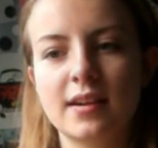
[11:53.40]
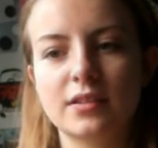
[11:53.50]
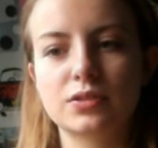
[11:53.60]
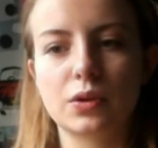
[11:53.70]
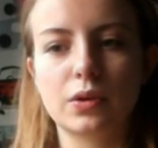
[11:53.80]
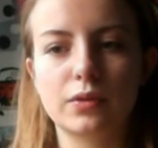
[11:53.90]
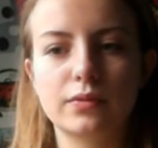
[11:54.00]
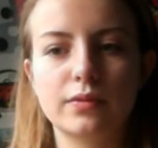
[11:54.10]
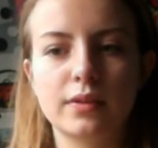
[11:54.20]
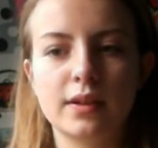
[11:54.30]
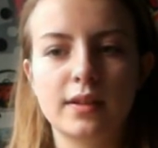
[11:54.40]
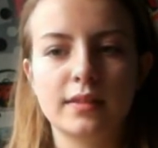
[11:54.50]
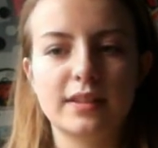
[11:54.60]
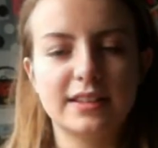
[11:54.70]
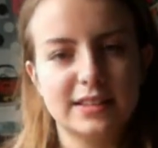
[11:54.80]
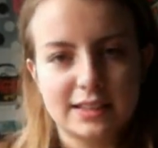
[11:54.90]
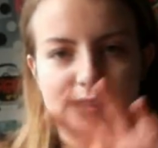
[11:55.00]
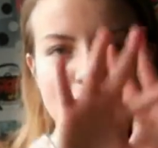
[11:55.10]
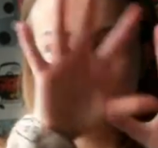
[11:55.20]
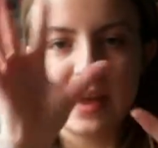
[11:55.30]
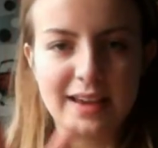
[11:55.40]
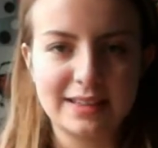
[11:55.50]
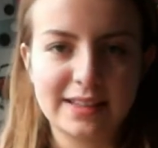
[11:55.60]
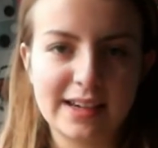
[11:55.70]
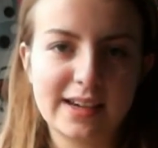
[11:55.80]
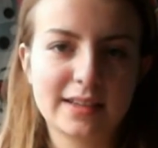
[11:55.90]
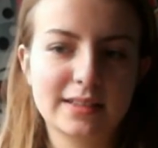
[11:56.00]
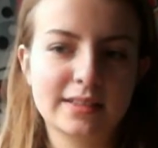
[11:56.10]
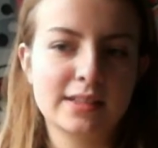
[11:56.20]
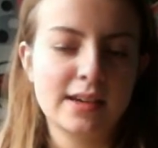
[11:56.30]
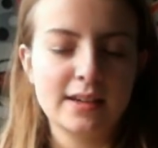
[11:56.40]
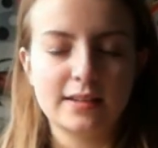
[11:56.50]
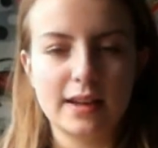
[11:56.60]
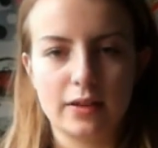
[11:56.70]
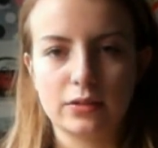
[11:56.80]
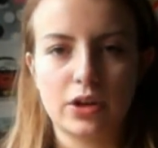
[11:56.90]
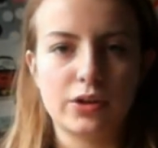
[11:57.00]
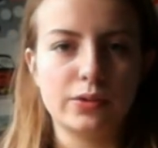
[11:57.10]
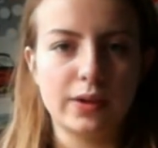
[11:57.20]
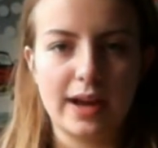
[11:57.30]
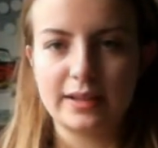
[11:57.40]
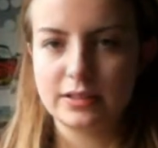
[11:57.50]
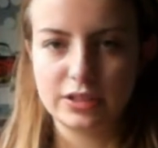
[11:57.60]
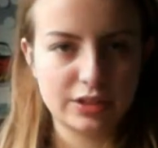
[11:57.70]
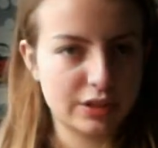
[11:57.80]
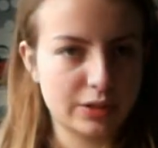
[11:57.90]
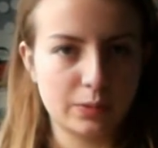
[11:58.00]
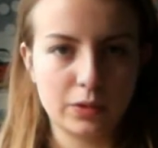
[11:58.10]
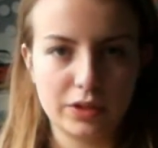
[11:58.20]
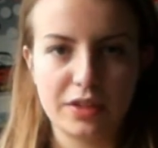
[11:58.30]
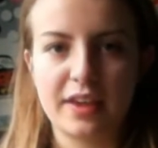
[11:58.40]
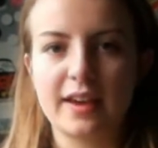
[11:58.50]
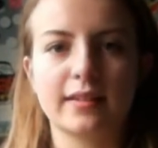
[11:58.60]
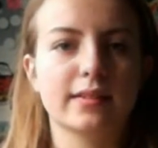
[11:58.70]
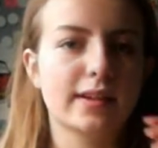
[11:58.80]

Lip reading: sort of, this is the basics, now go and do what you think.